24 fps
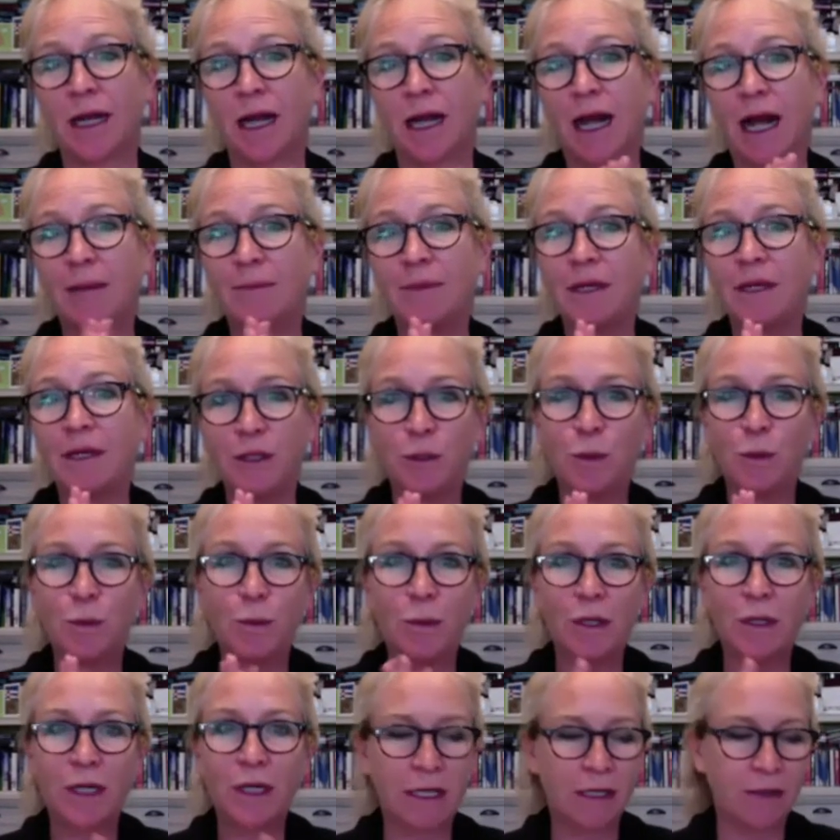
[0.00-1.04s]
I mean, you
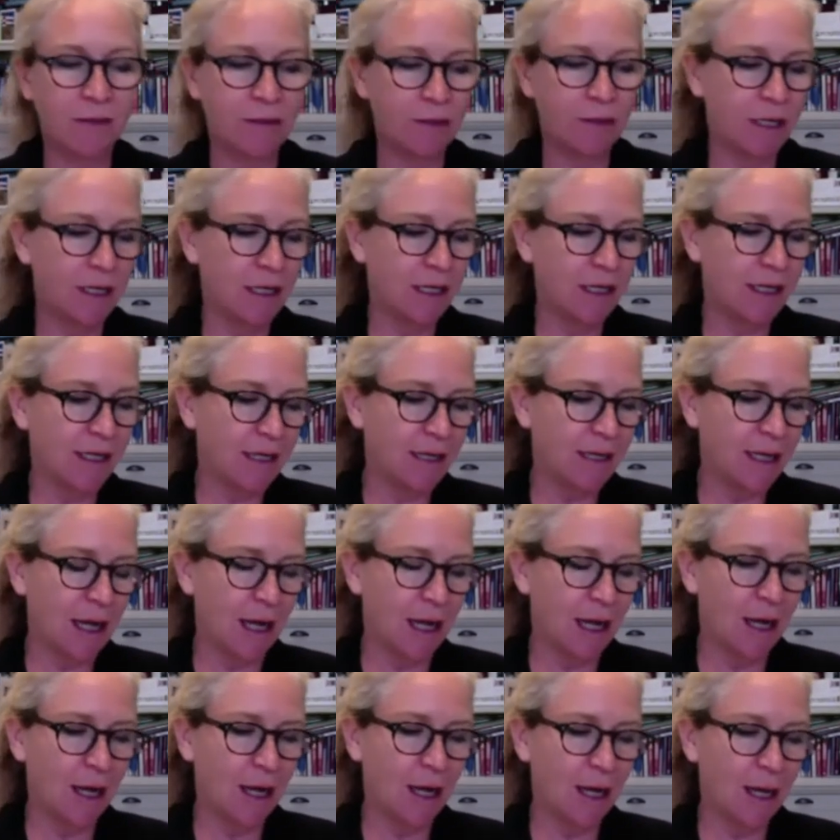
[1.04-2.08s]
were uh,
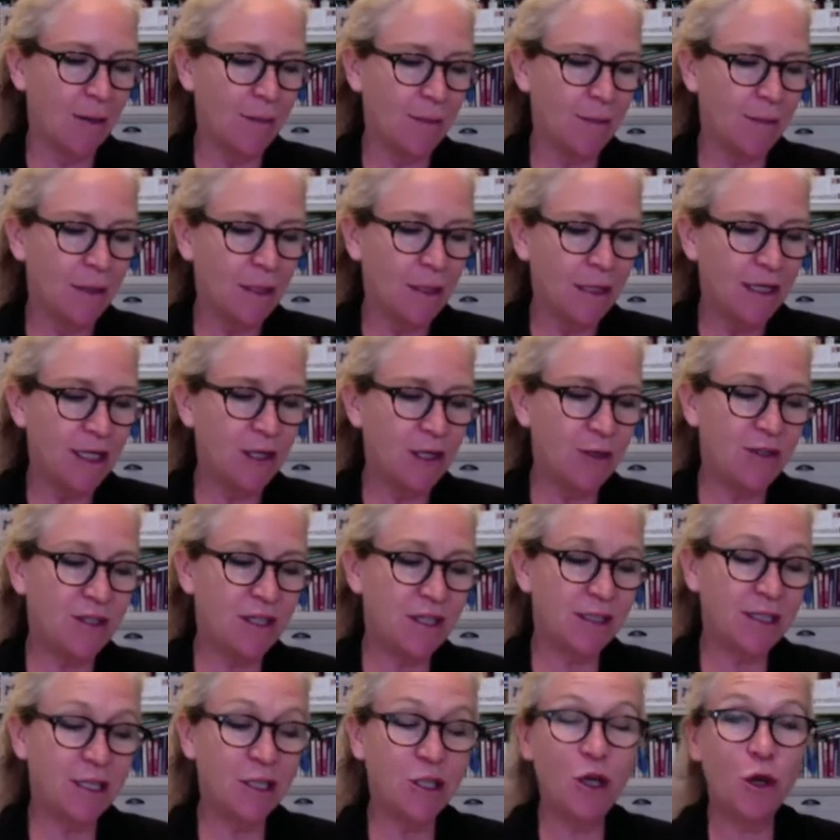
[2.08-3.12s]
um, you
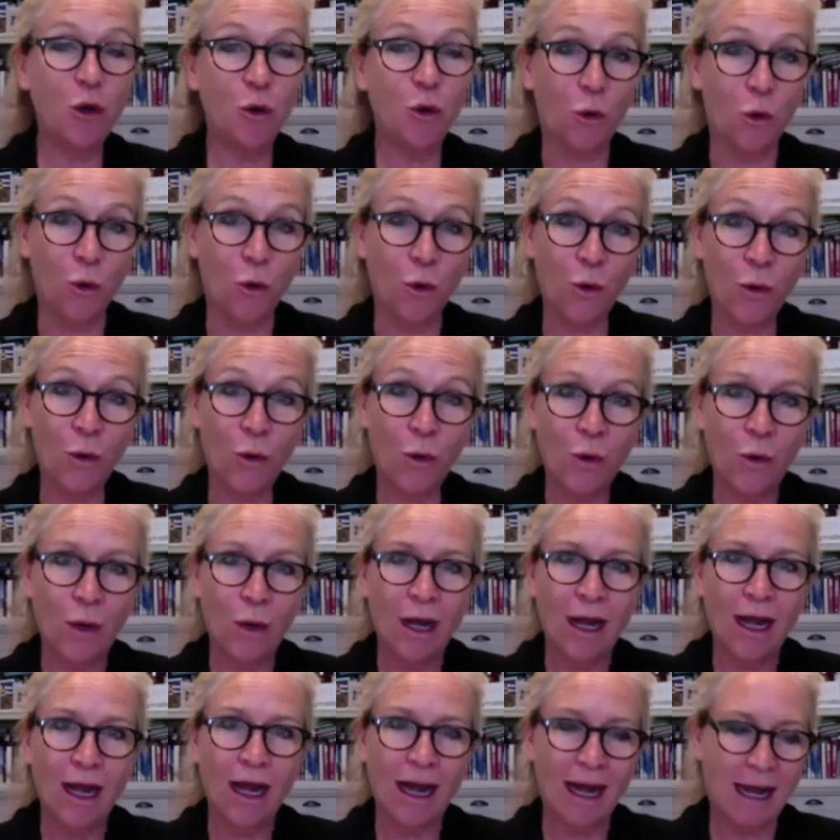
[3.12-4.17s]
studied law
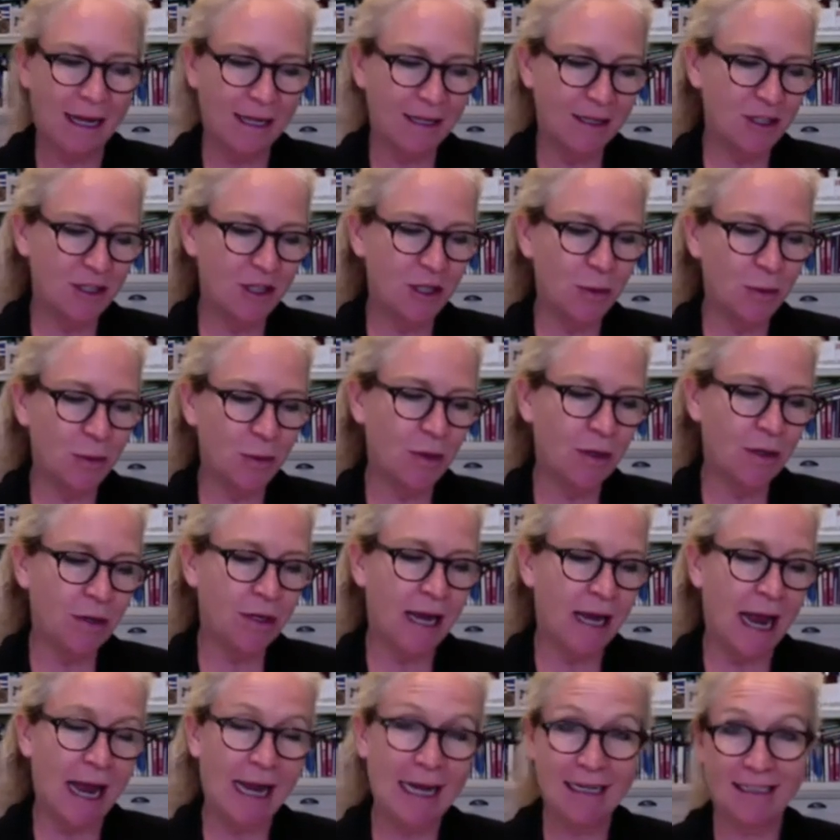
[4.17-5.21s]
and you were an
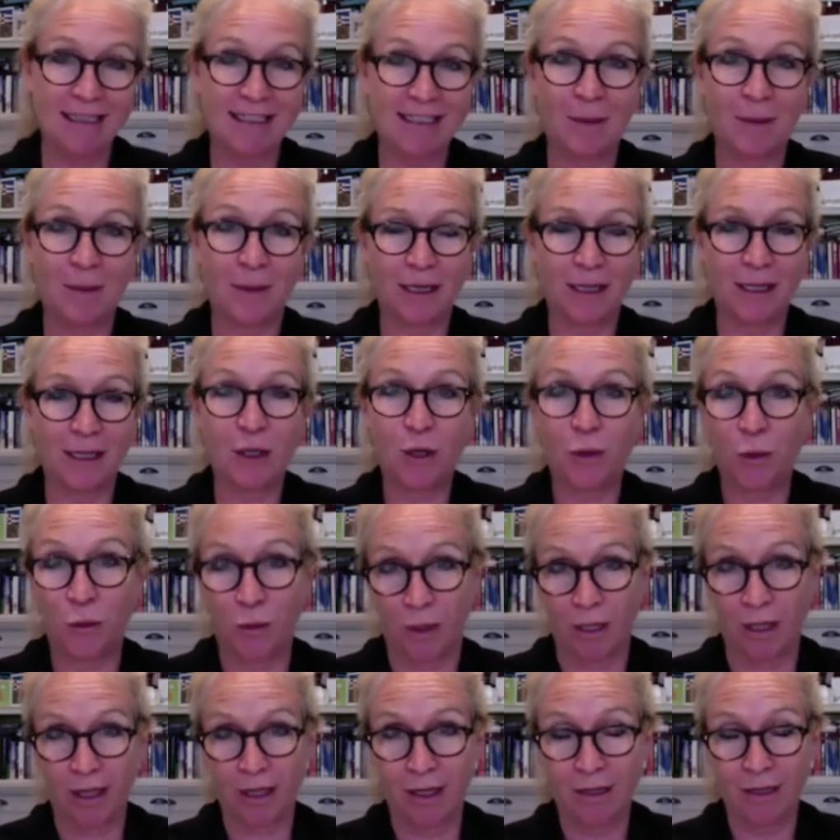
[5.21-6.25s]
academic
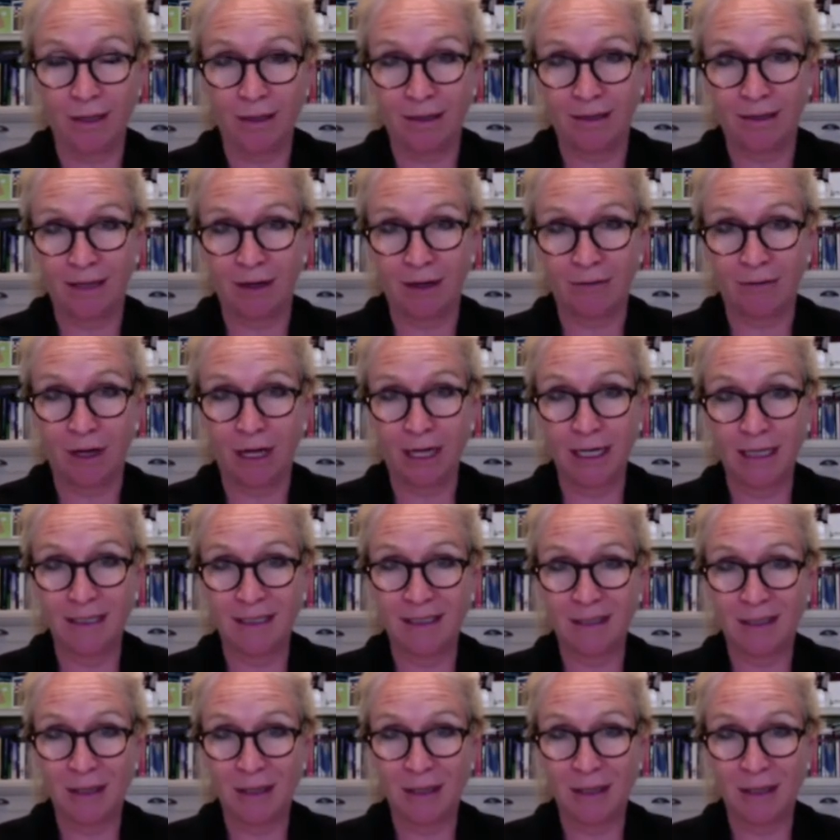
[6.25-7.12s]
lawyer. Is that right?